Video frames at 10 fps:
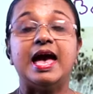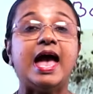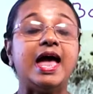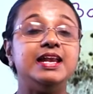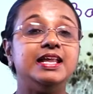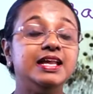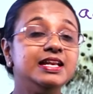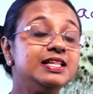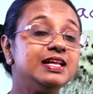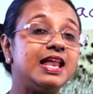And
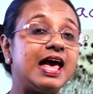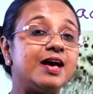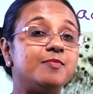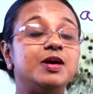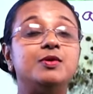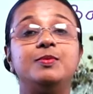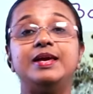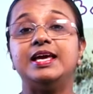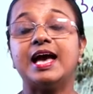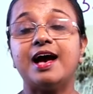in the lab,
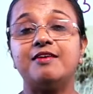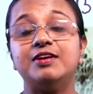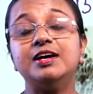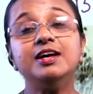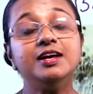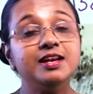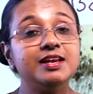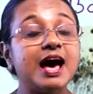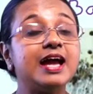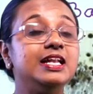we have a
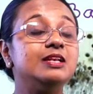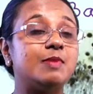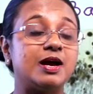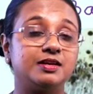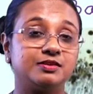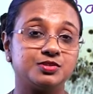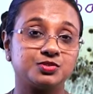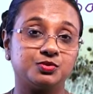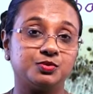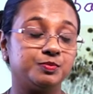light
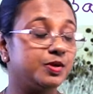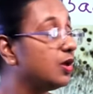microscope.